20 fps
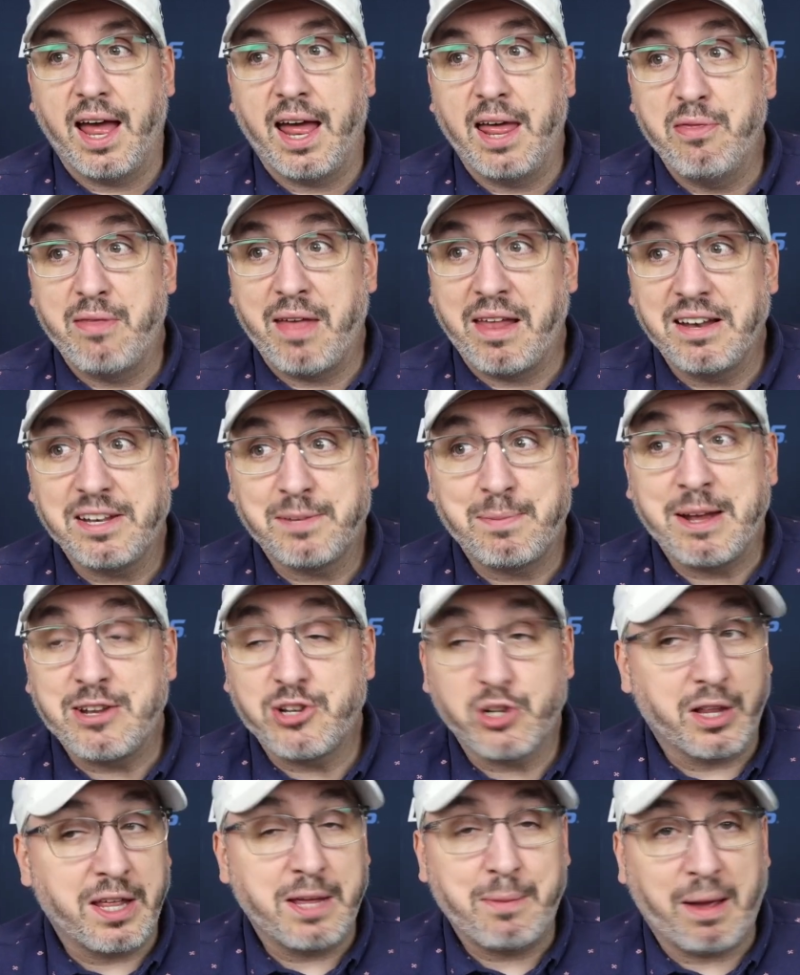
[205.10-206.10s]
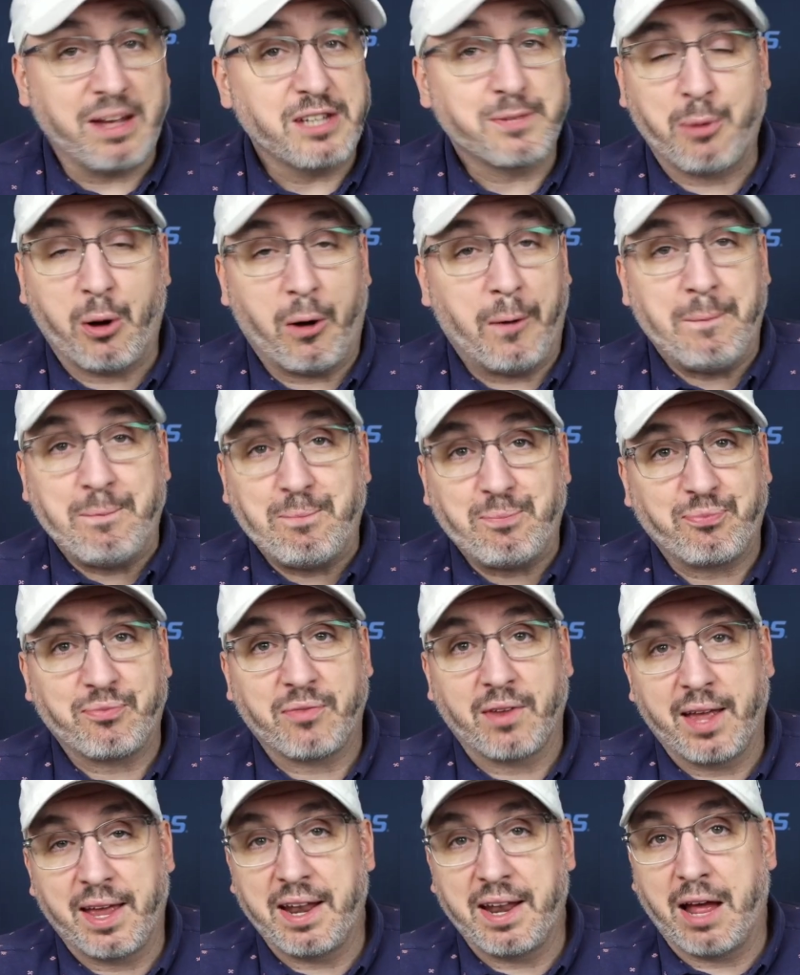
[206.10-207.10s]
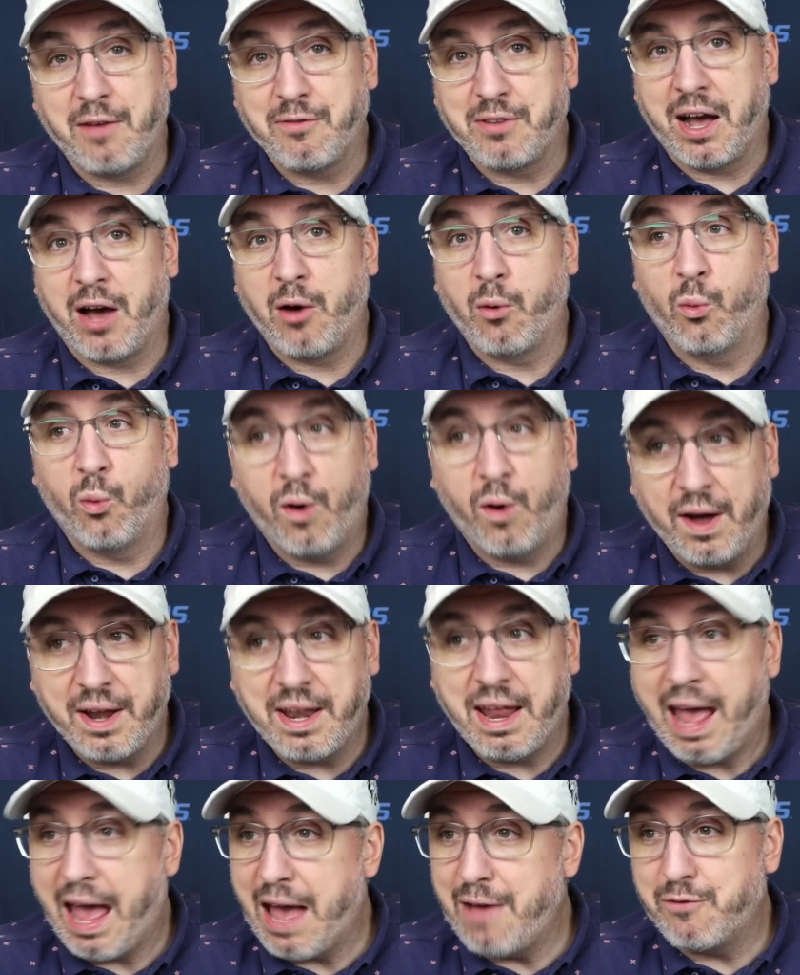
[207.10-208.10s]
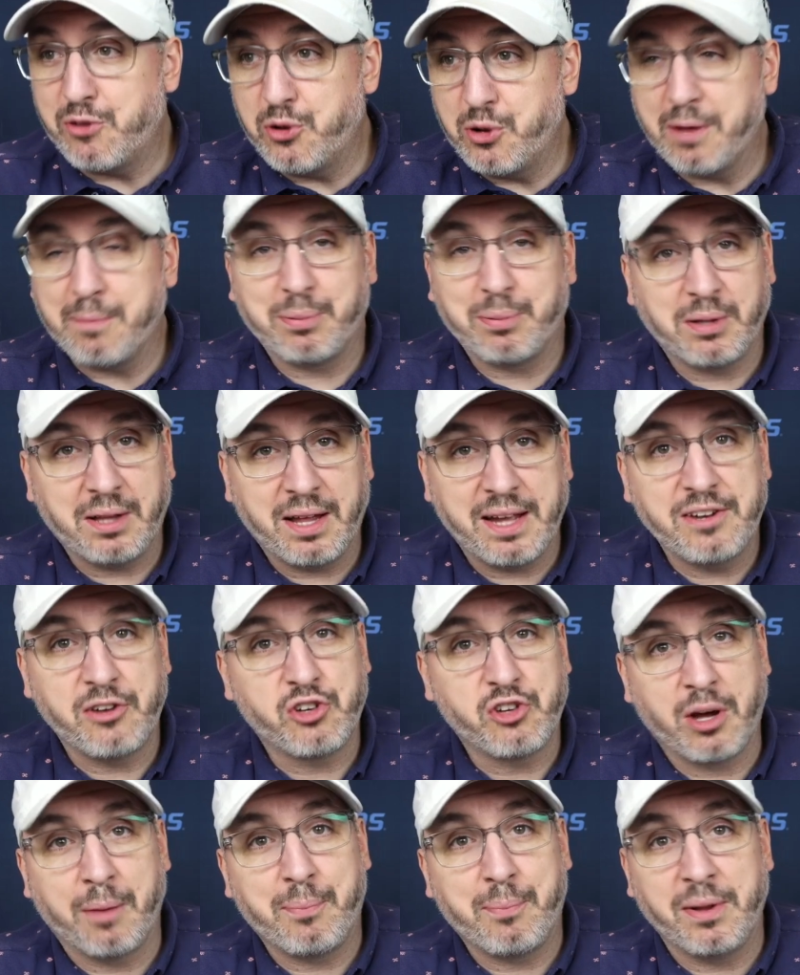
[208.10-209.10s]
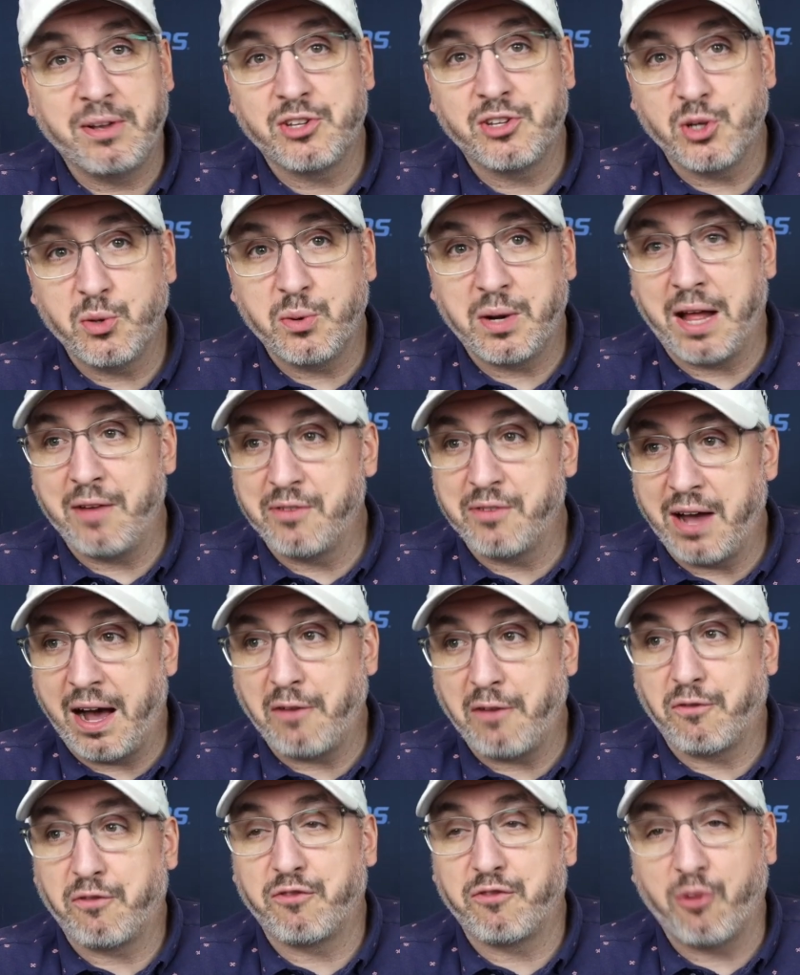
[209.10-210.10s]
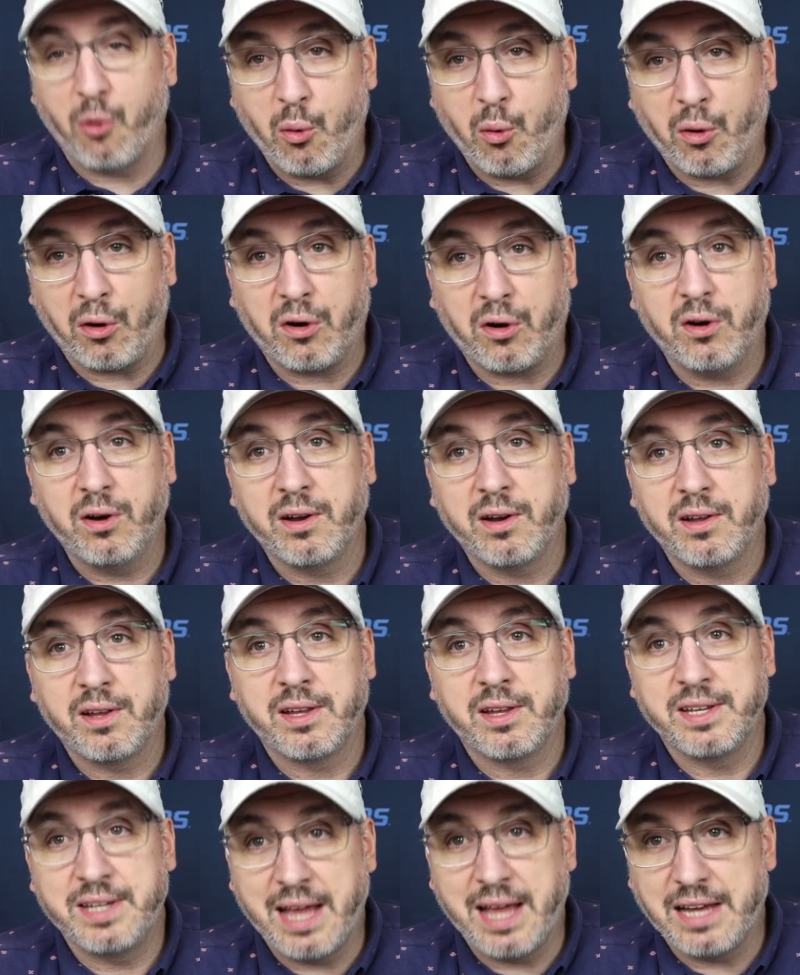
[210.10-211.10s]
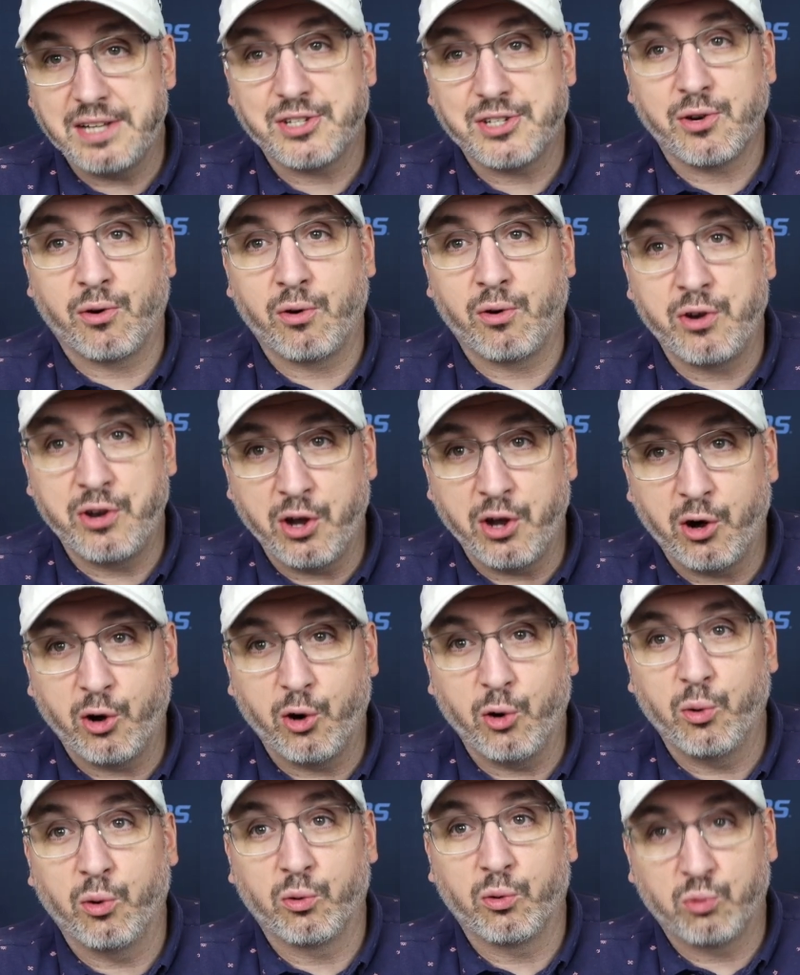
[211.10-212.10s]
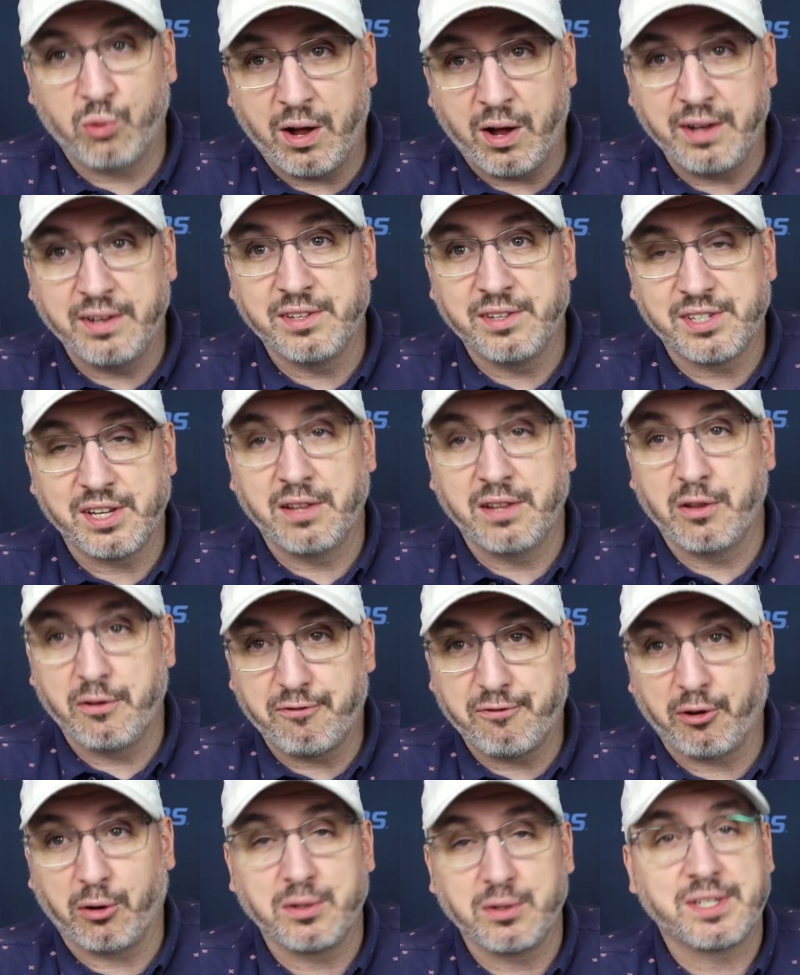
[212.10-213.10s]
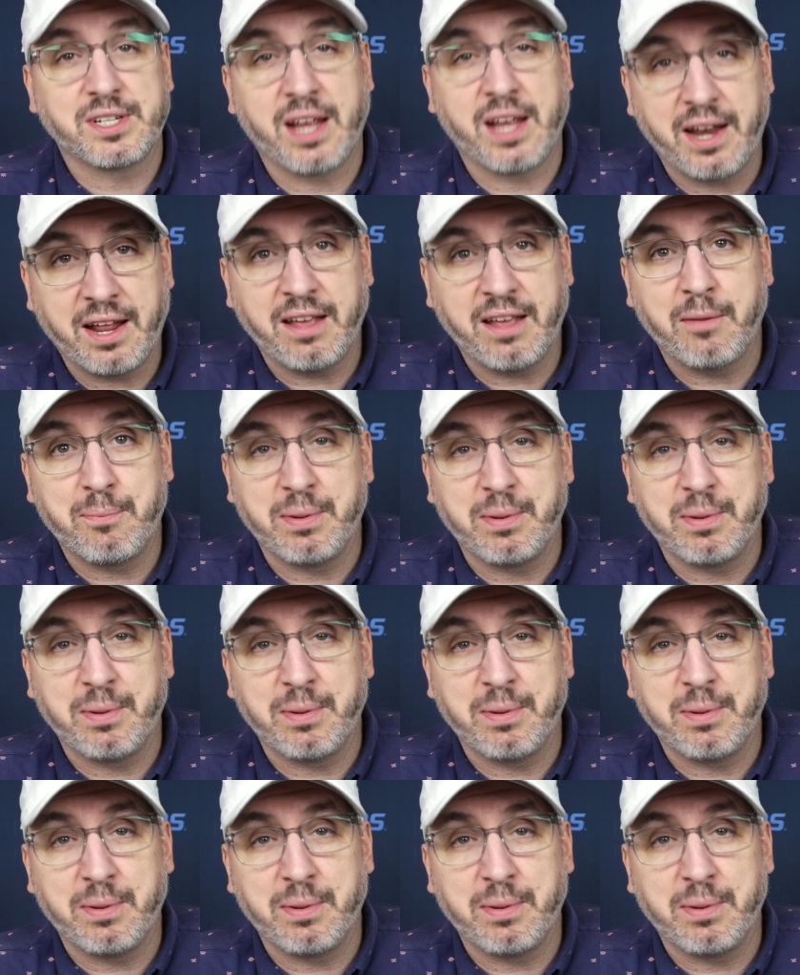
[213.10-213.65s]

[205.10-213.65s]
And then it's Major League Baseball. And I've got one half-unit play to jump into, and I've got four yes or no runs in the first inning.